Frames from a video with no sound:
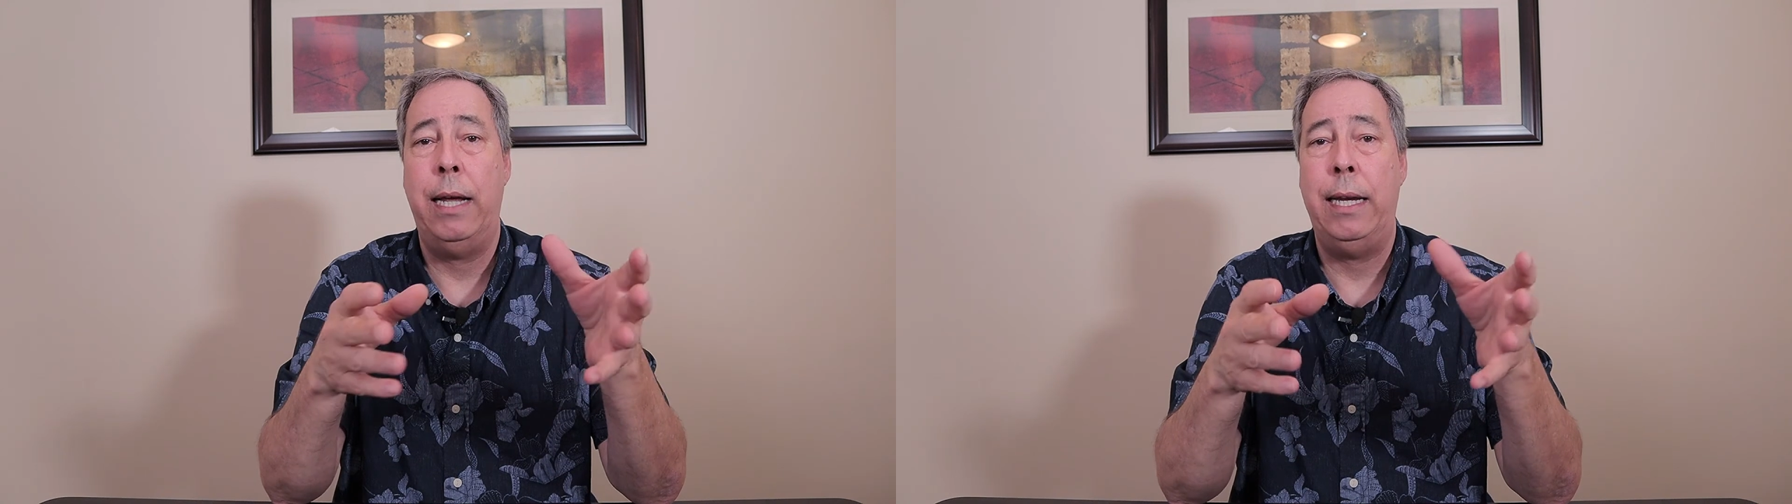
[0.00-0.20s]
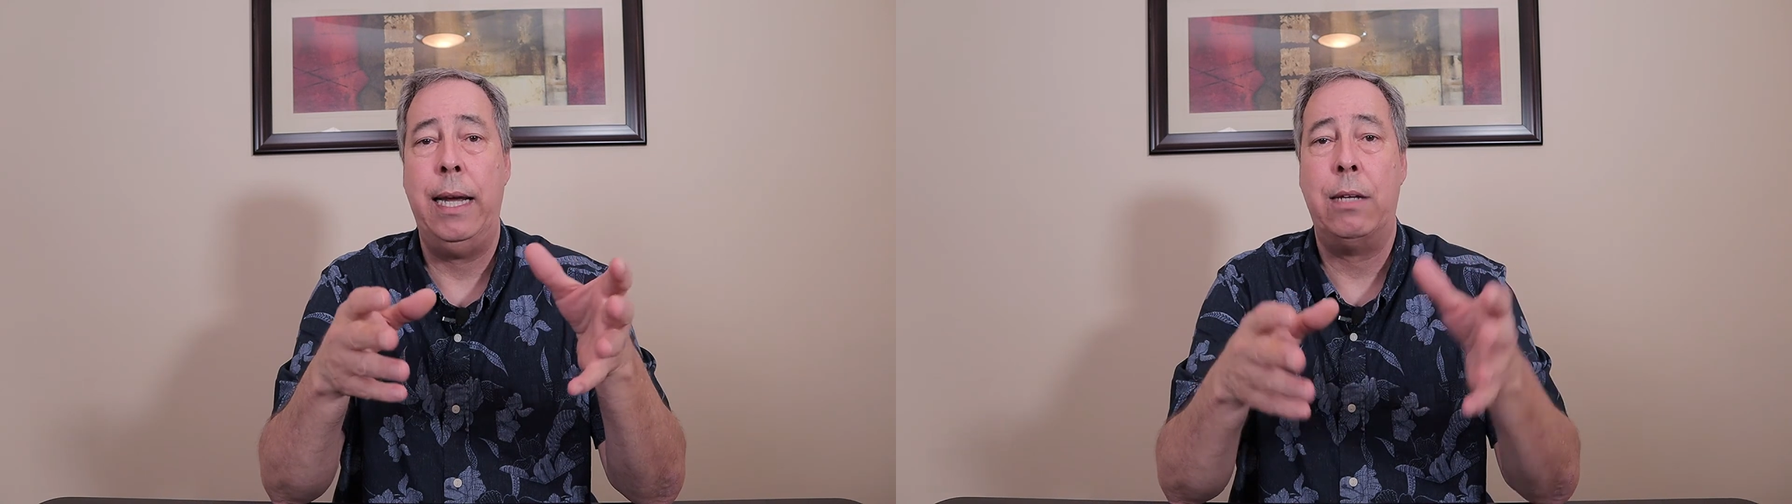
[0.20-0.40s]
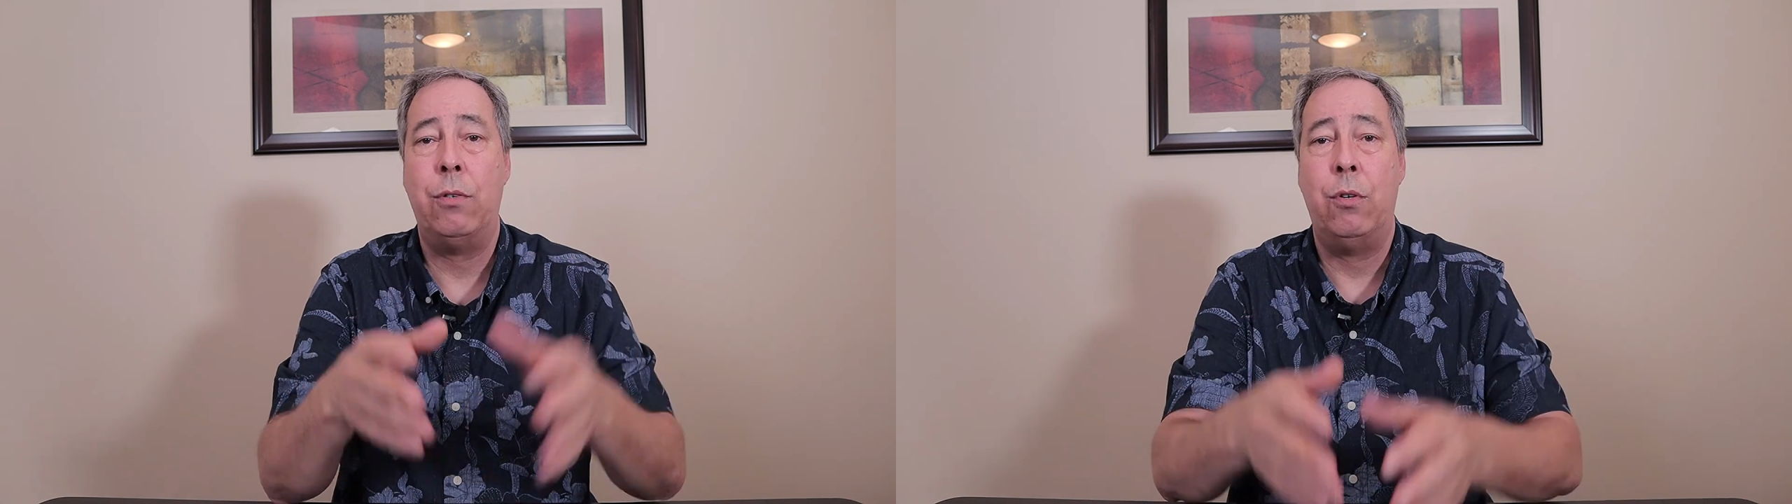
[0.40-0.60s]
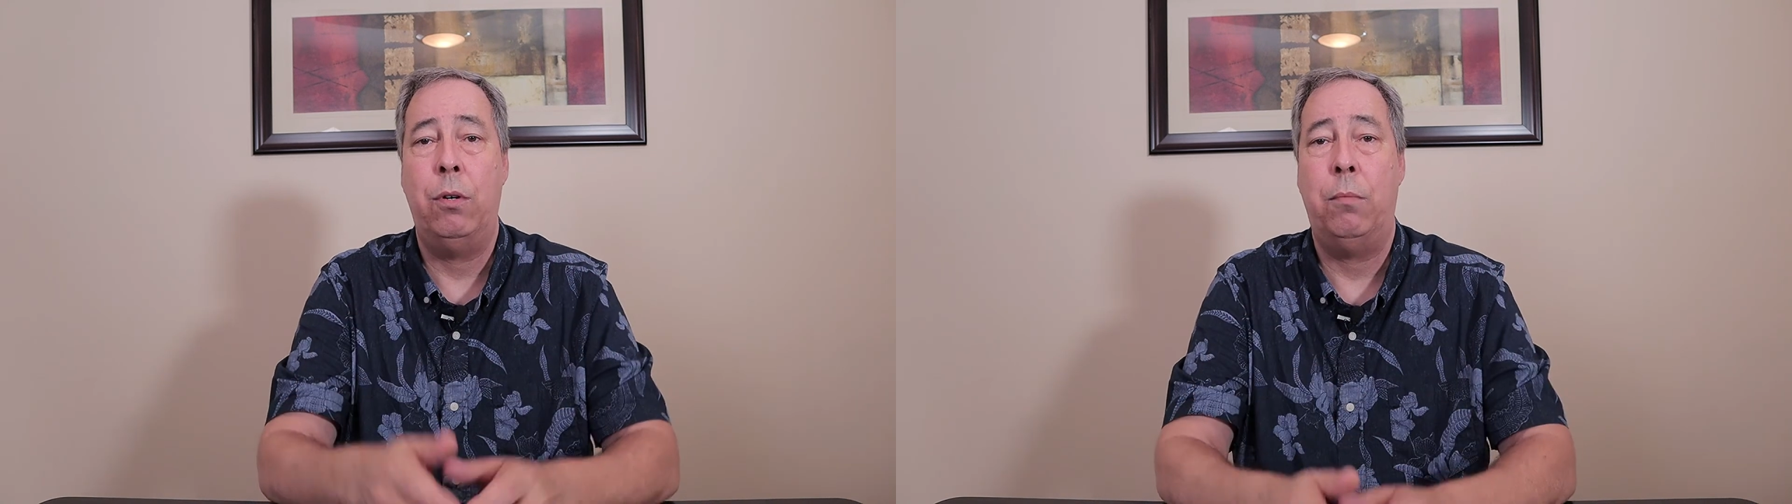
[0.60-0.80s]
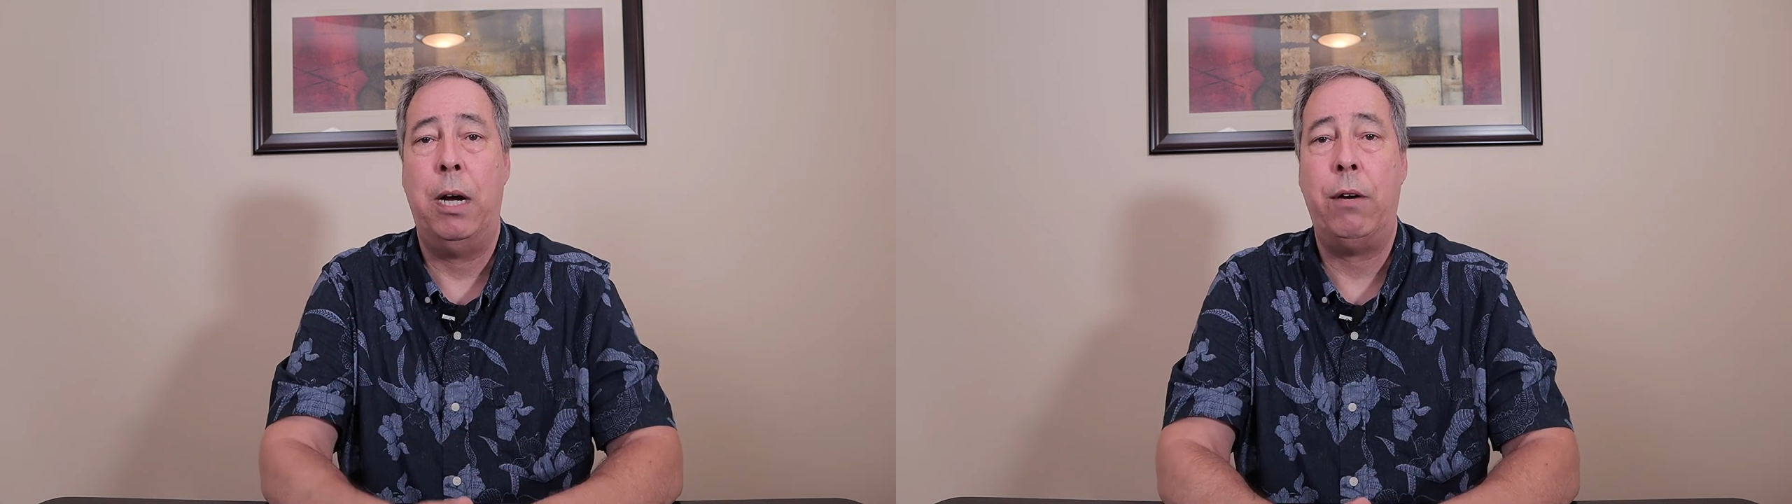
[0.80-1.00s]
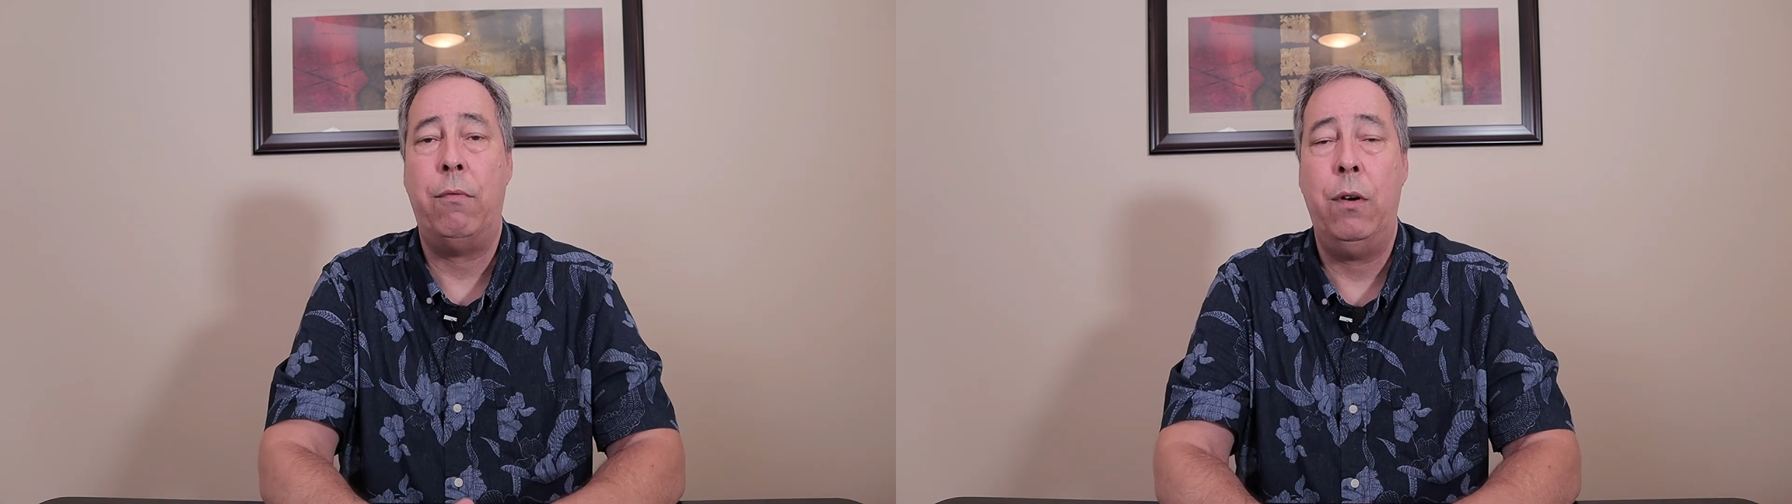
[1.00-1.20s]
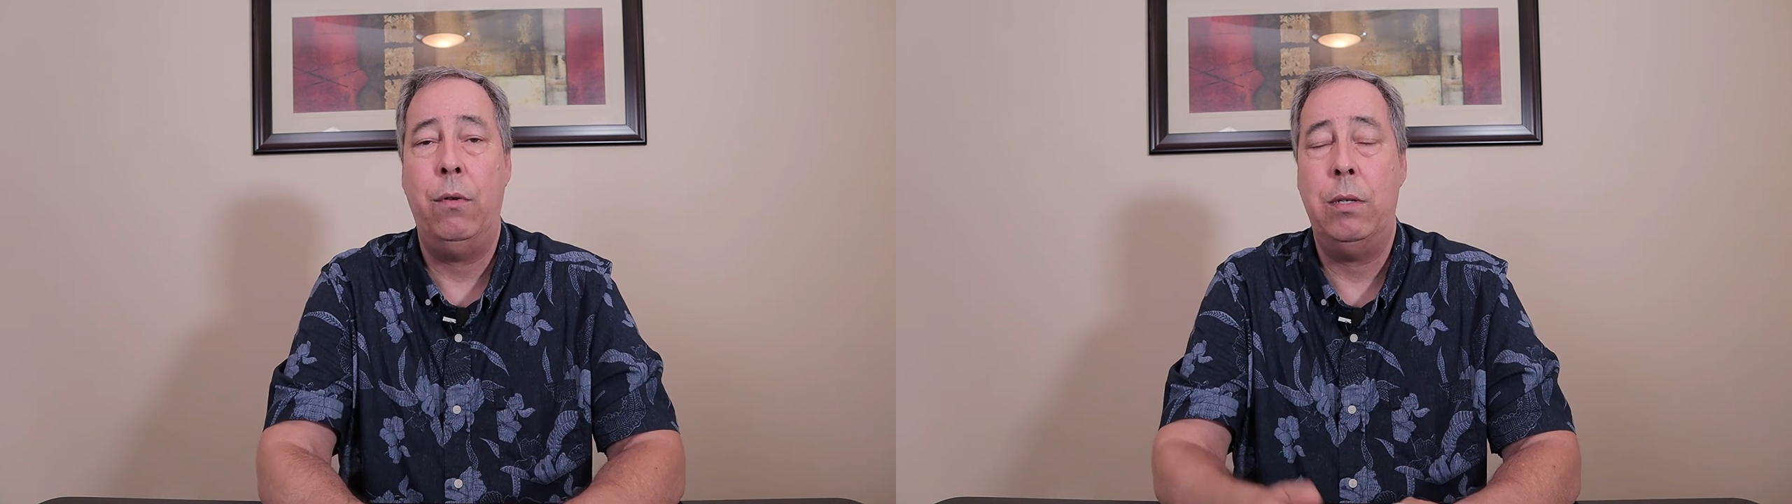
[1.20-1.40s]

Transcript: any external microphone.